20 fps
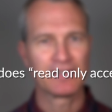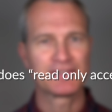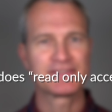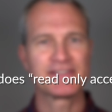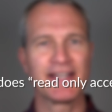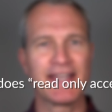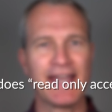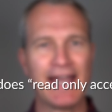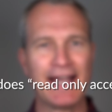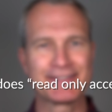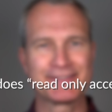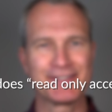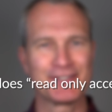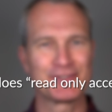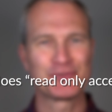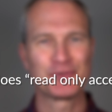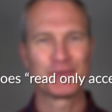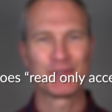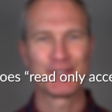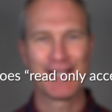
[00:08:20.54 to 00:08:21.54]
looks like
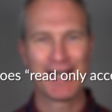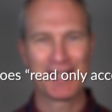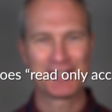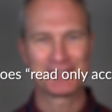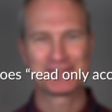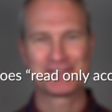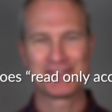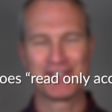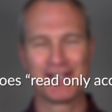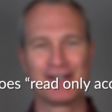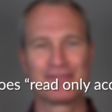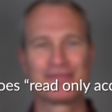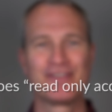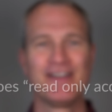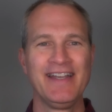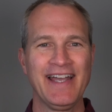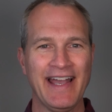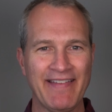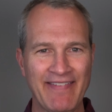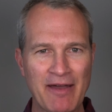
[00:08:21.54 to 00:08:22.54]
access to a lot of stuff,
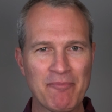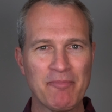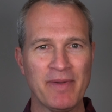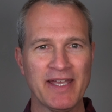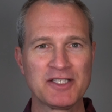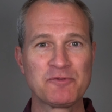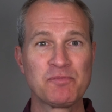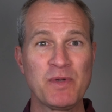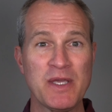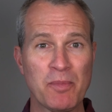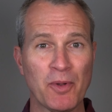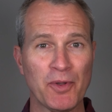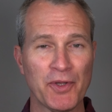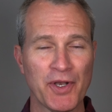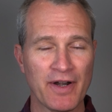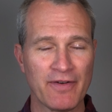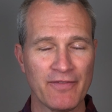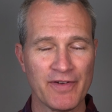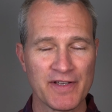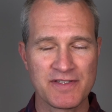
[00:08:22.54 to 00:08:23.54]
and that makes people
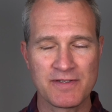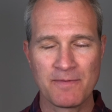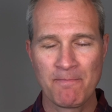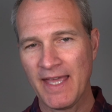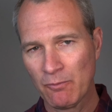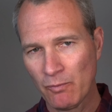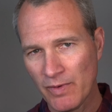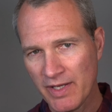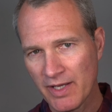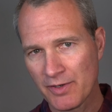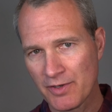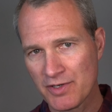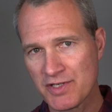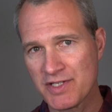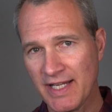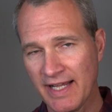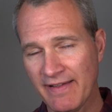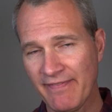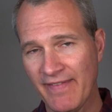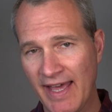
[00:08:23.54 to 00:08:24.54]
nervous. And we
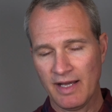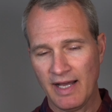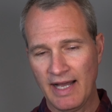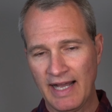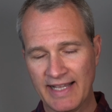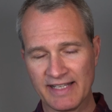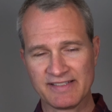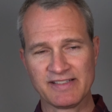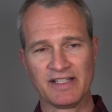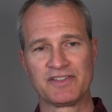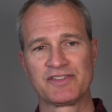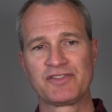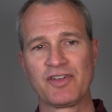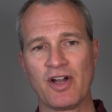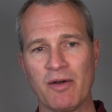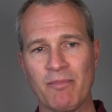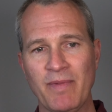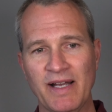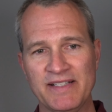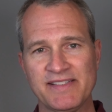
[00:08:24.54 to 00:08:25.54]
understand that. I guess I'd
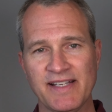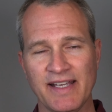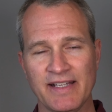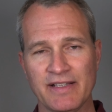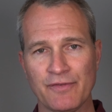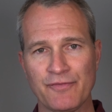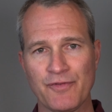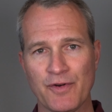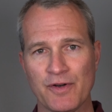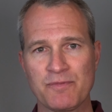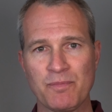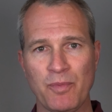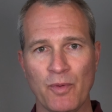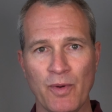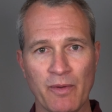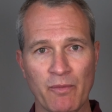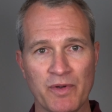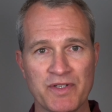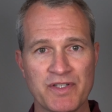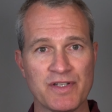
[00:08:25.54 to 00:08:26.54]
start by saying the first
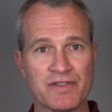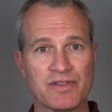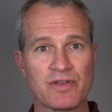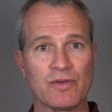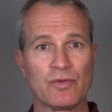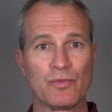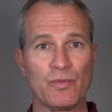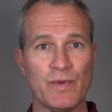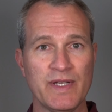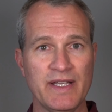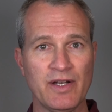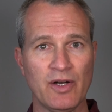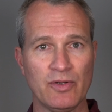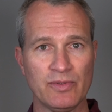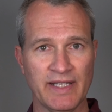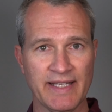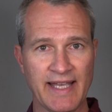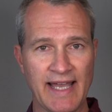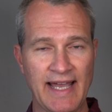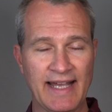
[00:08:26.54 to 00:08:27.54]
point, which is
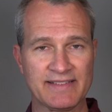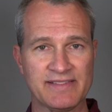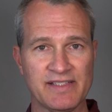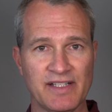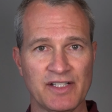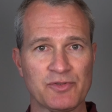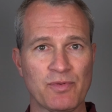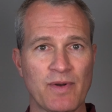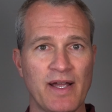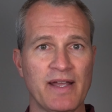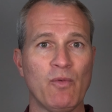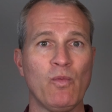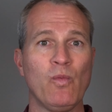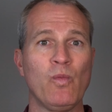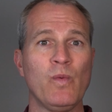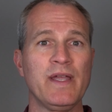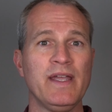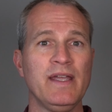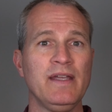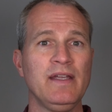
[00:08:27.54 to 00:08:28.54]
read-only access, right?
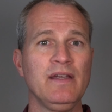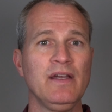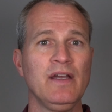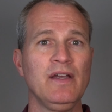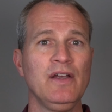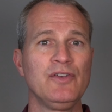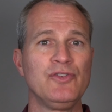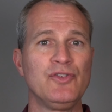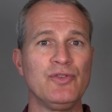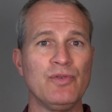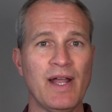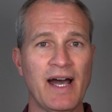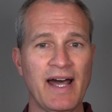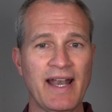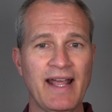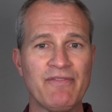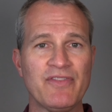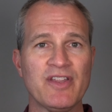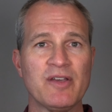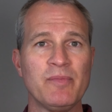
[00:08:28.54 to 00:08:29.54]
We do not
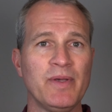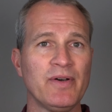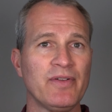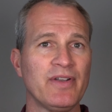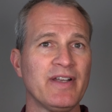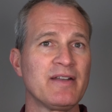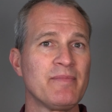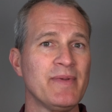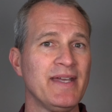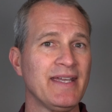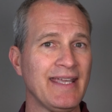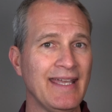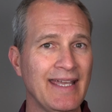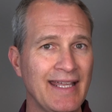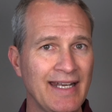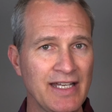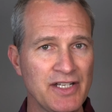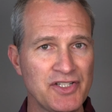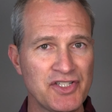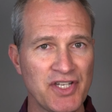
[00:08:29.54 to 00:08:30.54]
have the ability to make
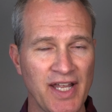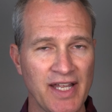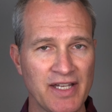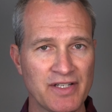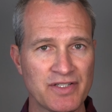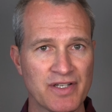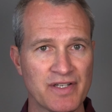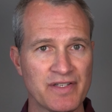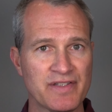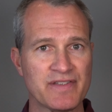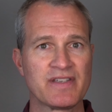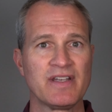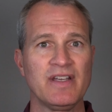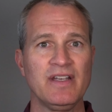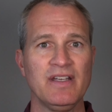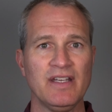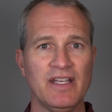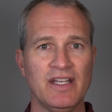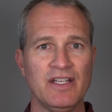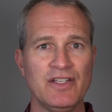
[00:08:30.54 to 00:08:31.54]
any changes
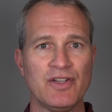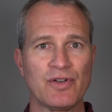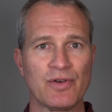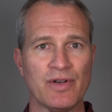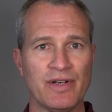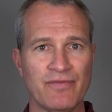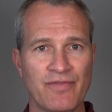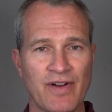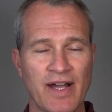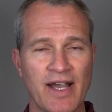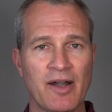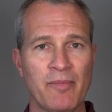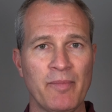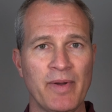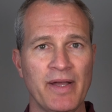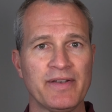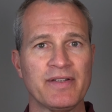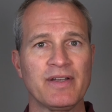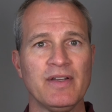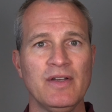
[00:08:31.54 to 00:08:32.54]
in your
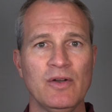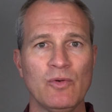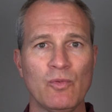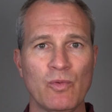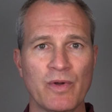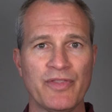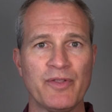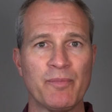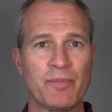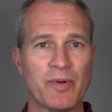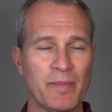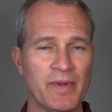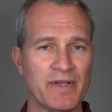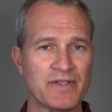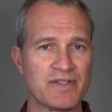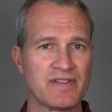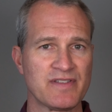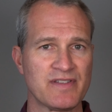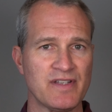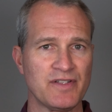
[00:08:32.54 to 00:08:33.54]
environment with the
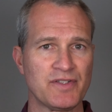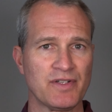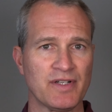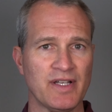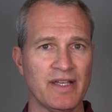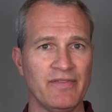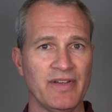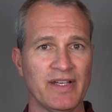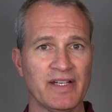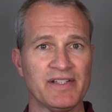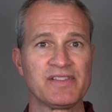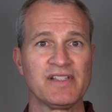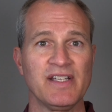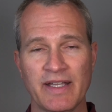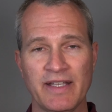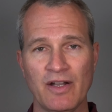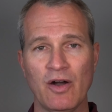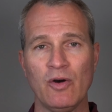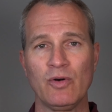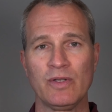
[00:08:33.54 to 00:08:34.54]
permissions that you're giving us.
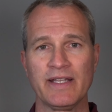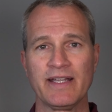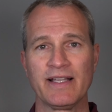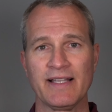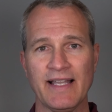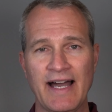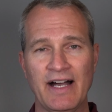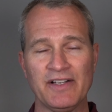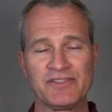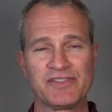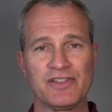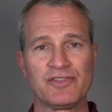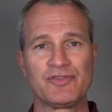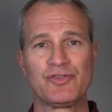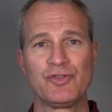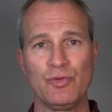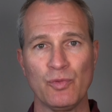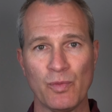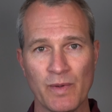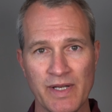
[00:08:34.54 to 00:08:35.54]
It only allows us
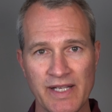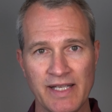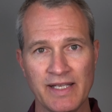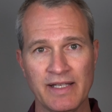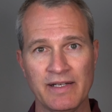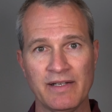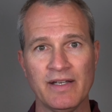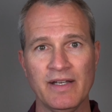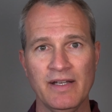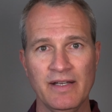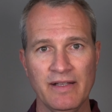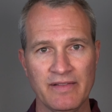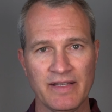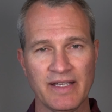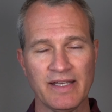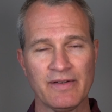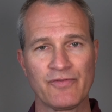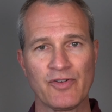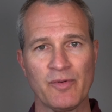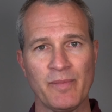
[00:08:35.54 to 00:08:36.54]
to read the
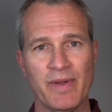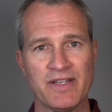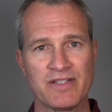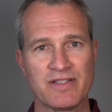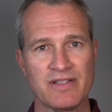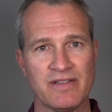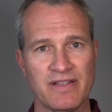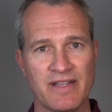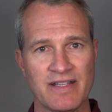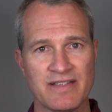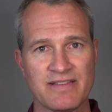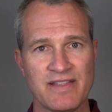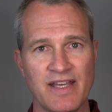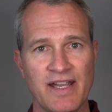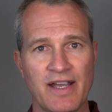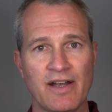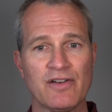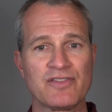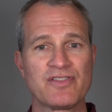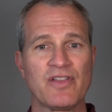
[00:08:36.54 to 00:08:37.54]
information that's
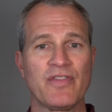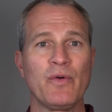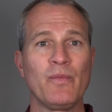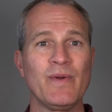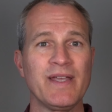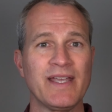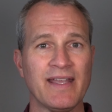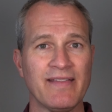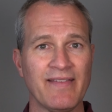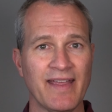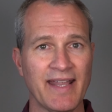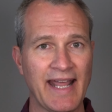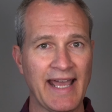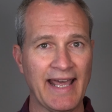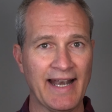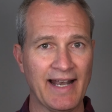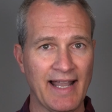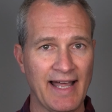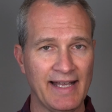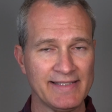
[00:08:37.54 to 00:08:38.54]
there so that we can then
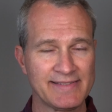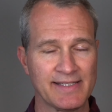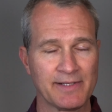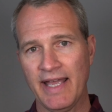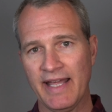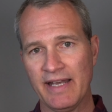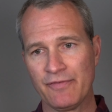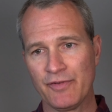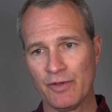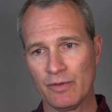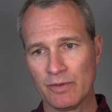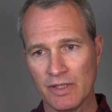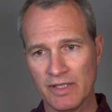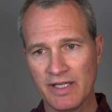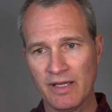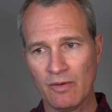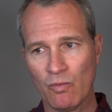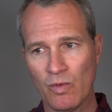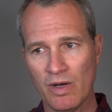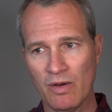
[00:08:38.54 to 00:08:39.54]
analyze it. And if you look
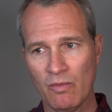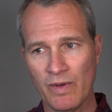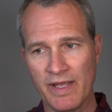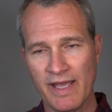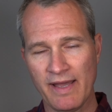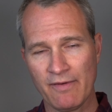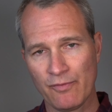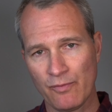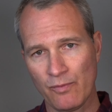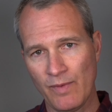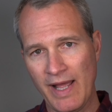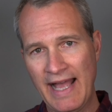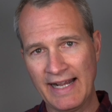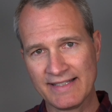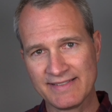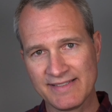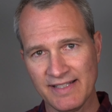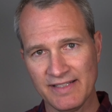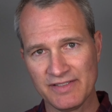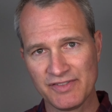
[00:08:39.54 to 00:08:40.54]
at what we have
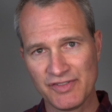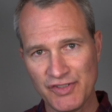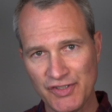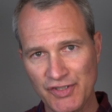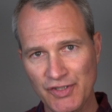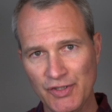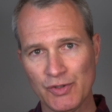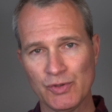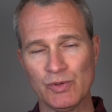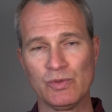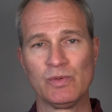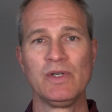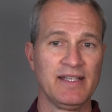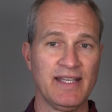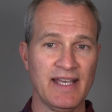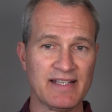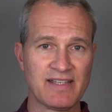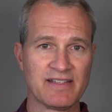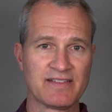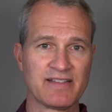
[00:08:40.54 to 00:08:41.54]
access to,
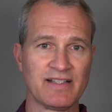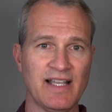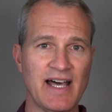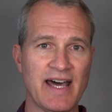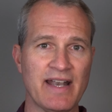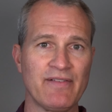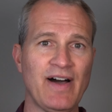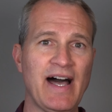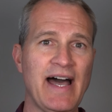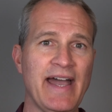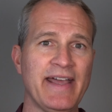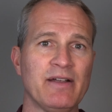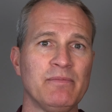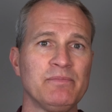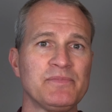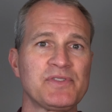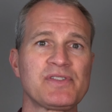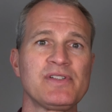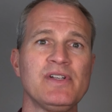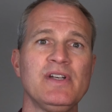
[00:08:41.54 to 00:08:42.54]
yes, it's a lot of
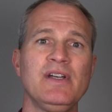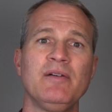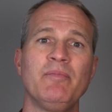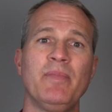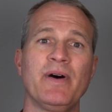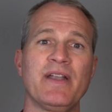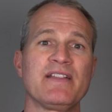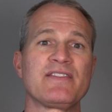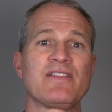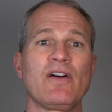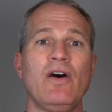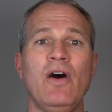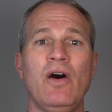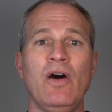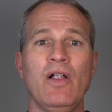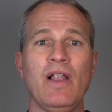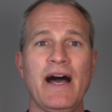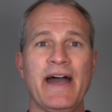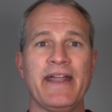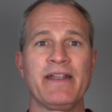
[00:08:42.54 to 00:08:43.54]
items, but it's
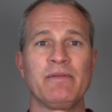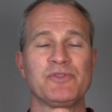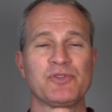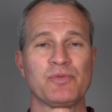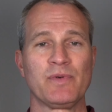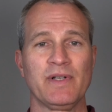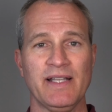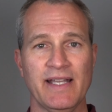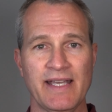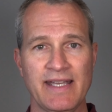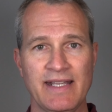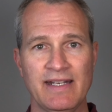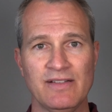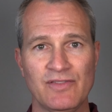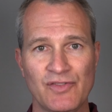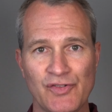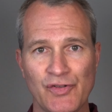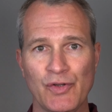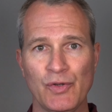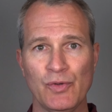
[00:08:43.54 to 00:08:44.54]
all items
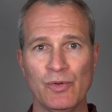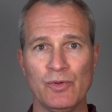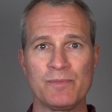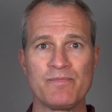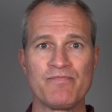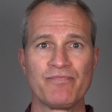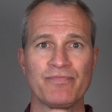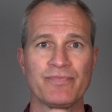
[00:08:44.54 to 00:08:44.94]
related to